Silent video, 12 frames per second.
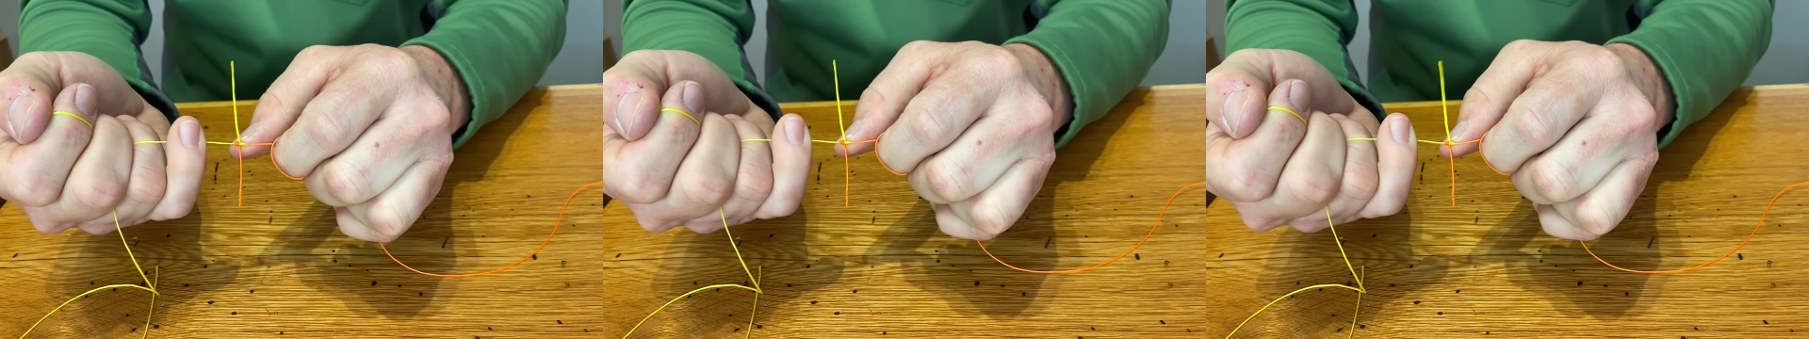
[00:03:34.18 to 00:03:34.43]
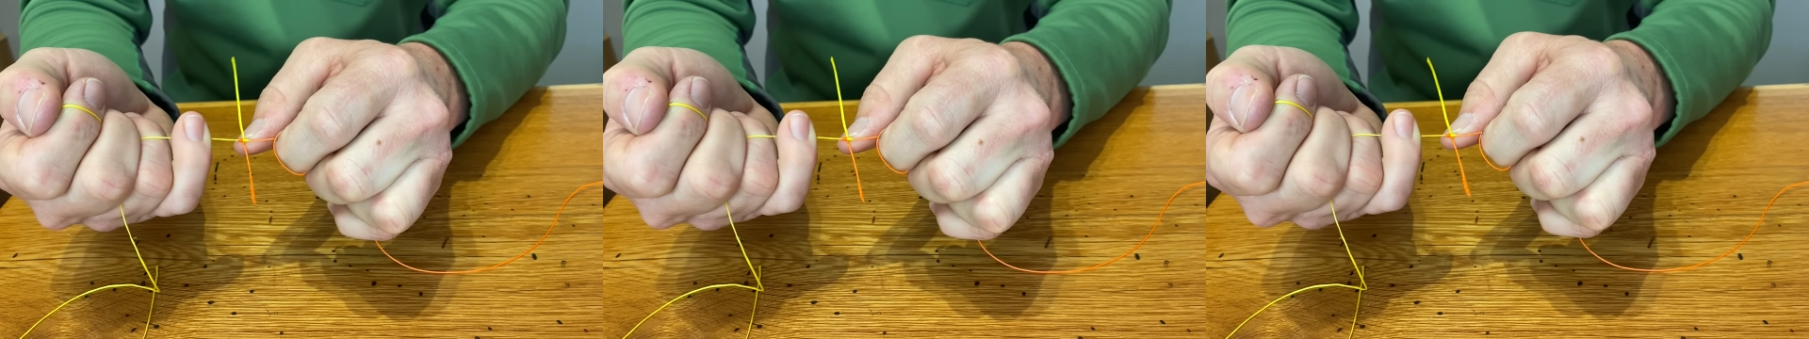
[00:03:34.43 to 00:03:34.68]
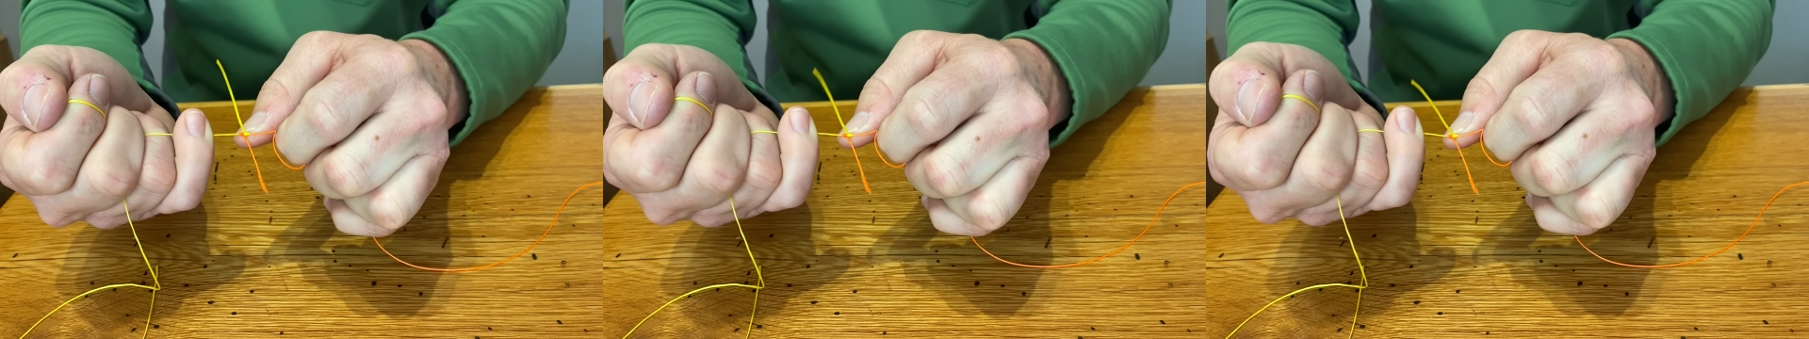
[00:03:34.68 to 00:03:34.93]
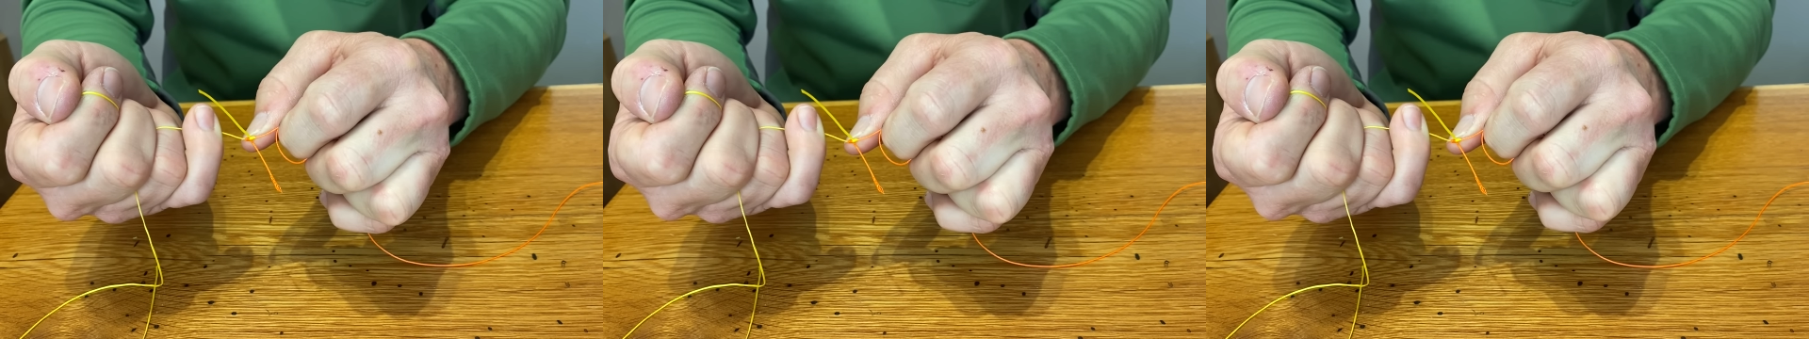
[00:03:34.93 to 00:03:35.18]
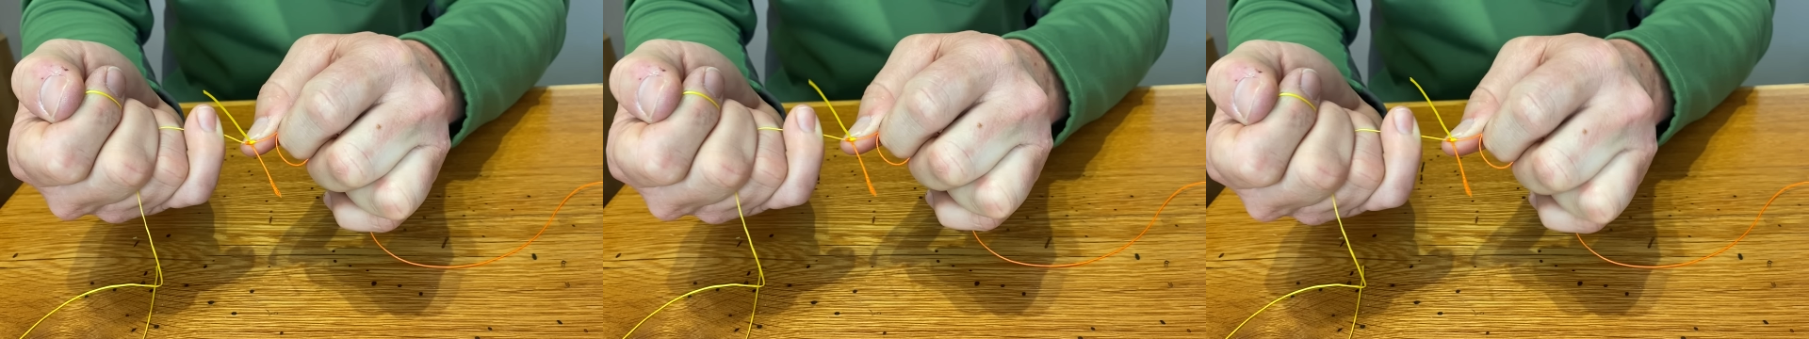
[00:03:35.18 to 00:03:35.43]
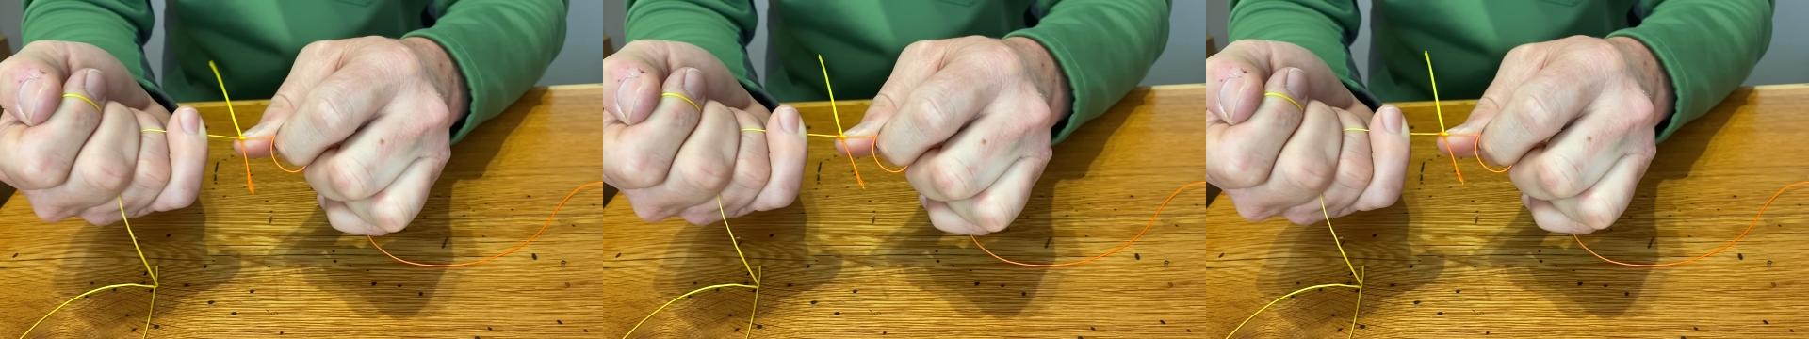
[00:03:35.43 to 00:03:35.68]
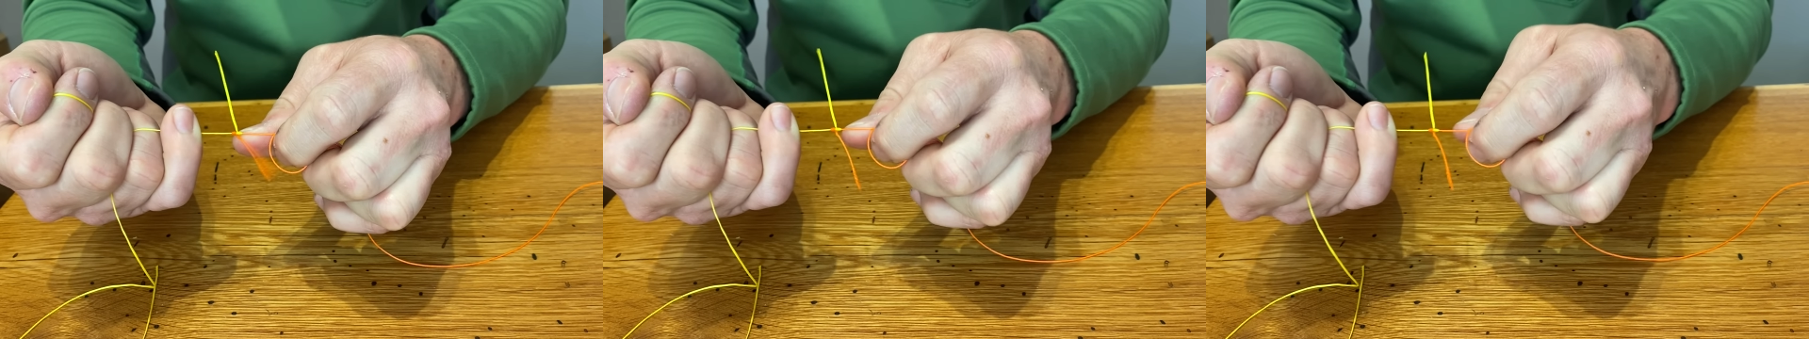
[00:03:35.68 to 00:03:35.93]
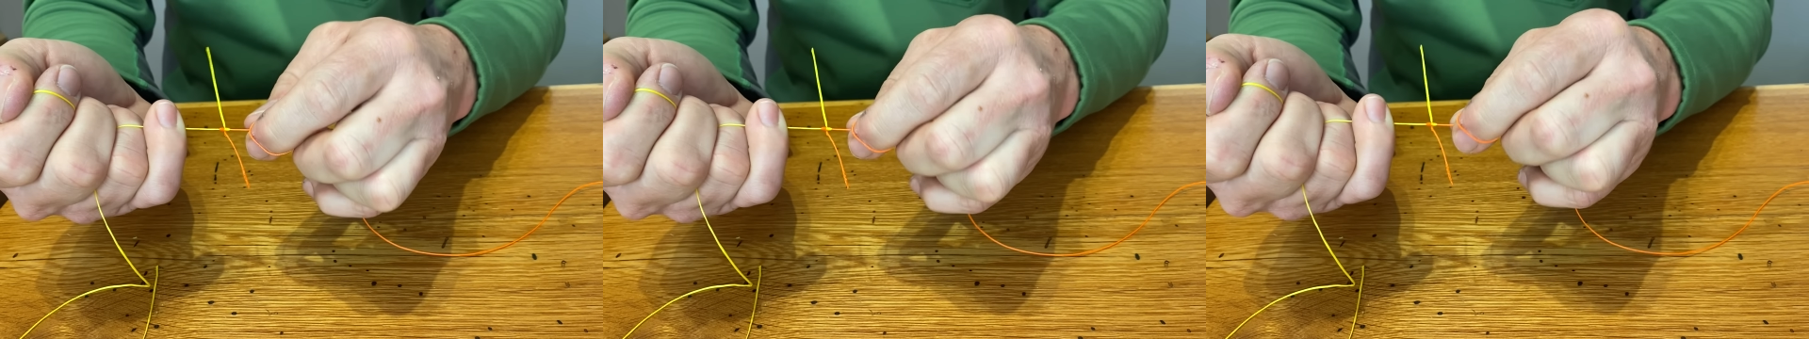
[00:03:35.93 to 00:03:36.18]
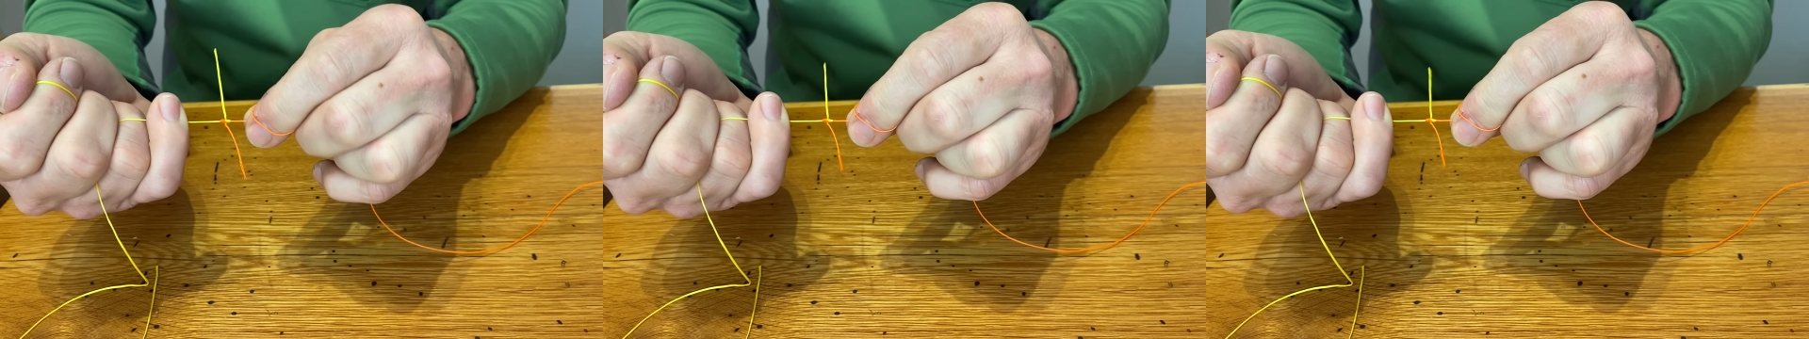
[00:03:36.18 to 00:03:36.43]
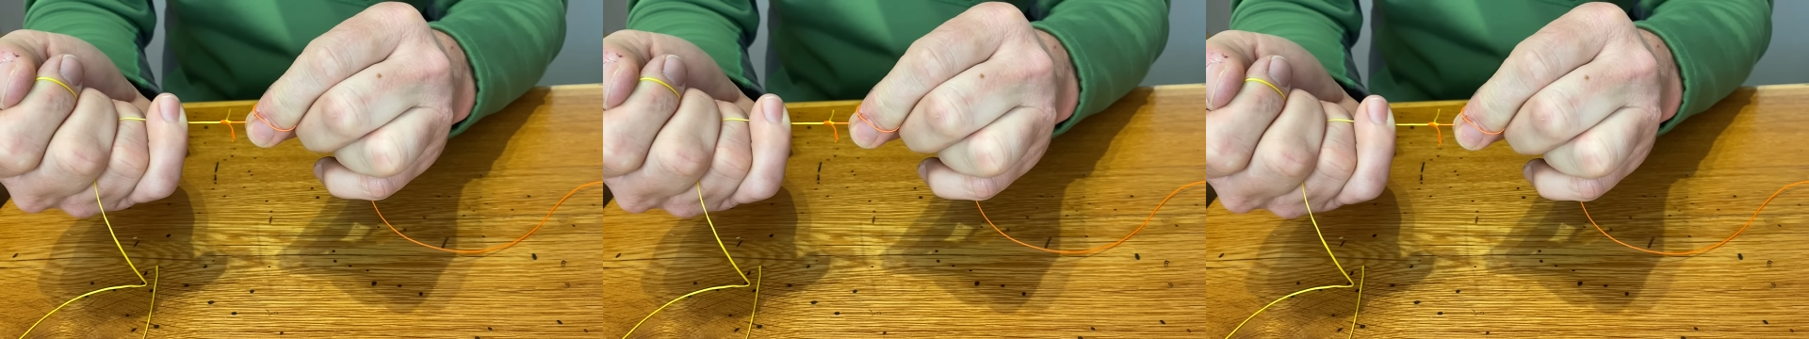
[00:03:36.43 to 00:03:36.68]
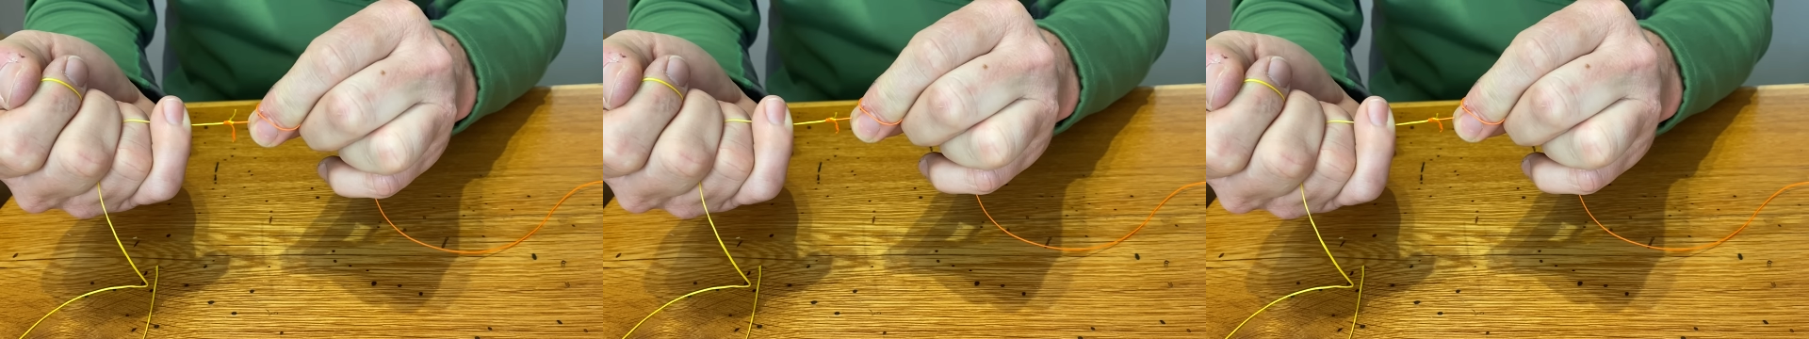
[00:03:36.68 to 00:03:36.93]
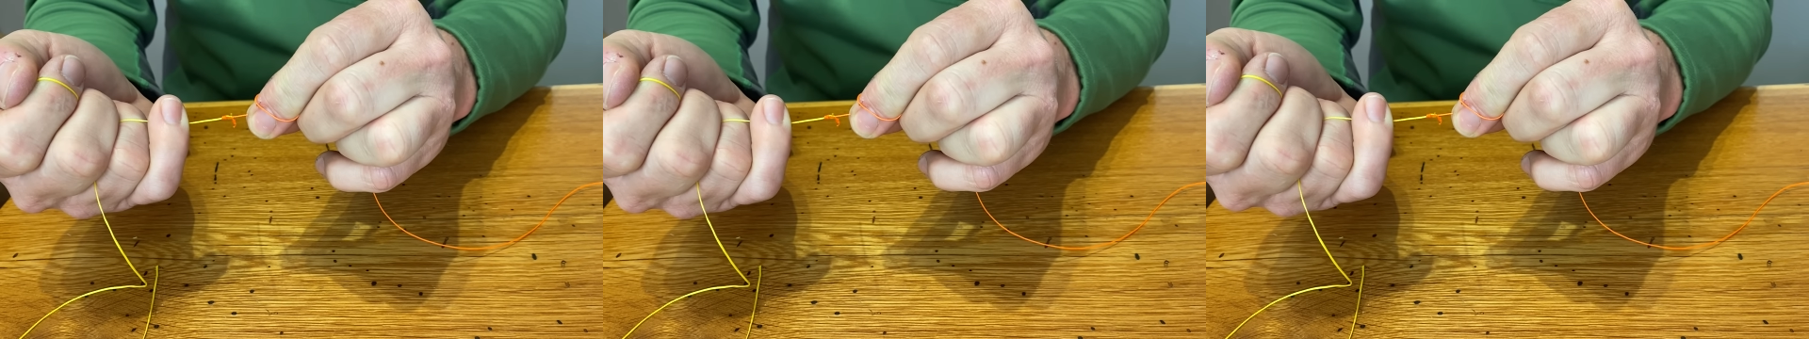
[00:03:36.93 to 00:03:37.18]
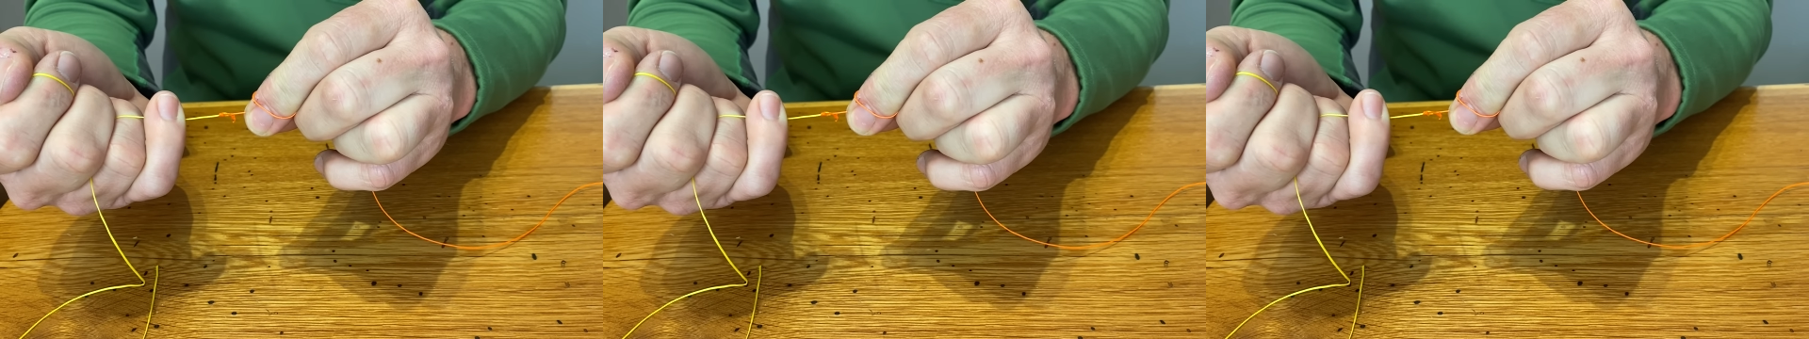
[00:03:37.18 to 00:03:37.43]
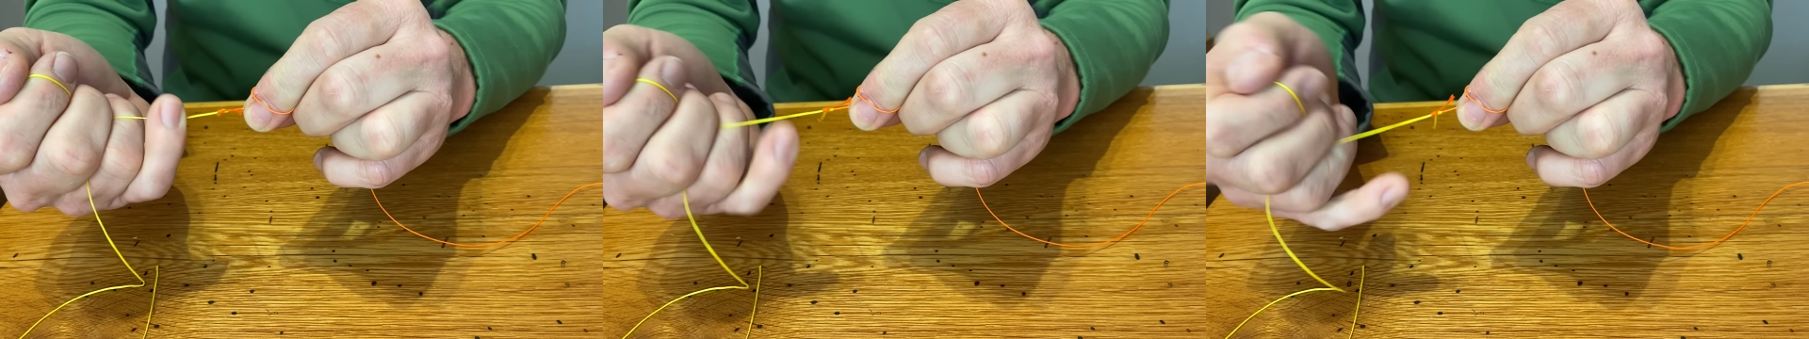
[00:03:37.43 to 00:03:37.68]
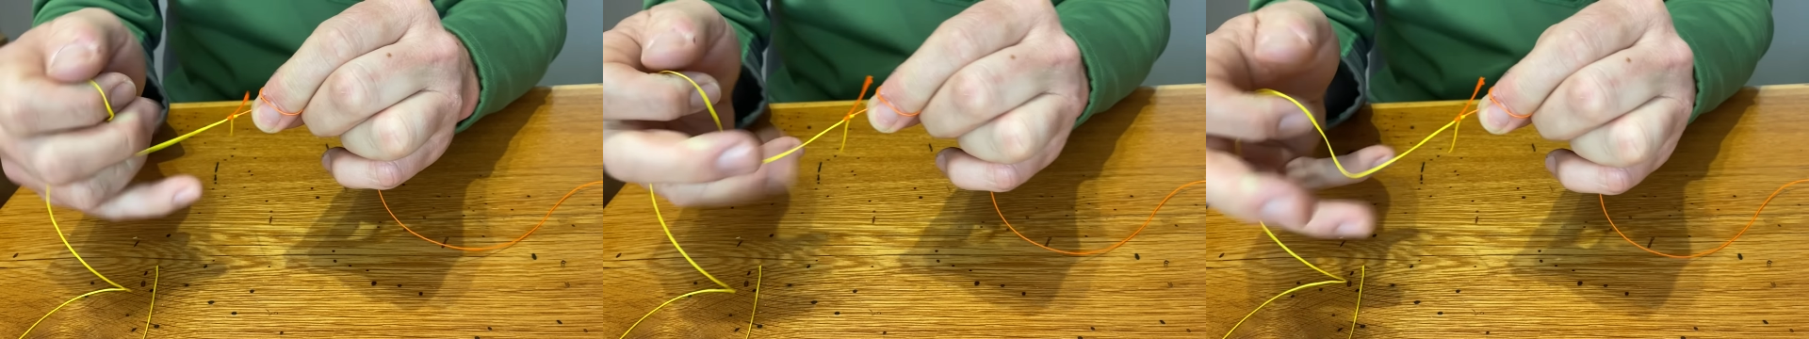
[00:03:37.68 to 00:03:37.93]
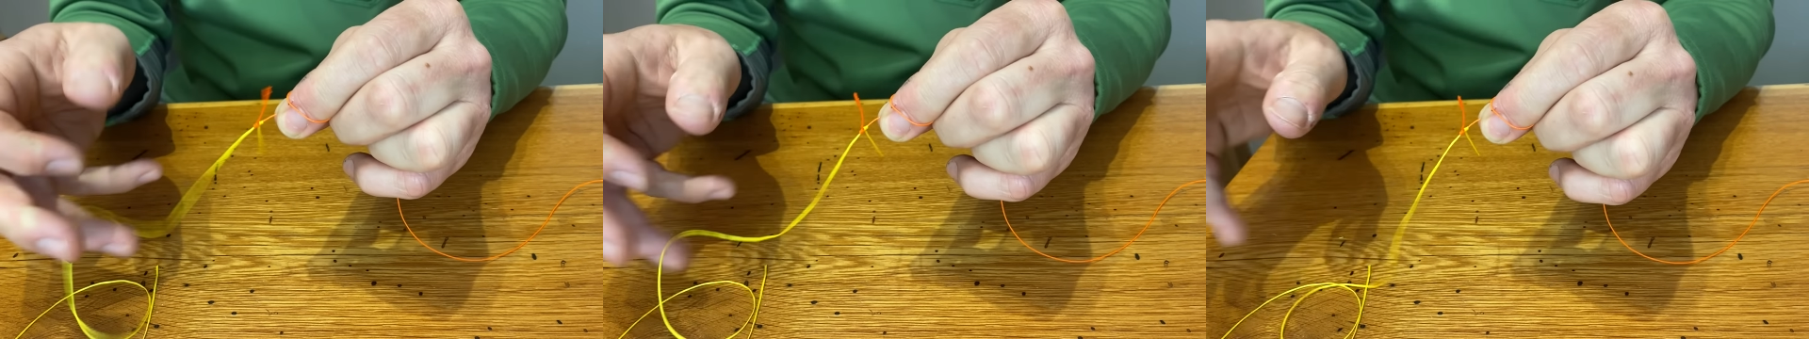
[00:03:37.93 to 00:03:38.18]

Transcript: (no speaker visible)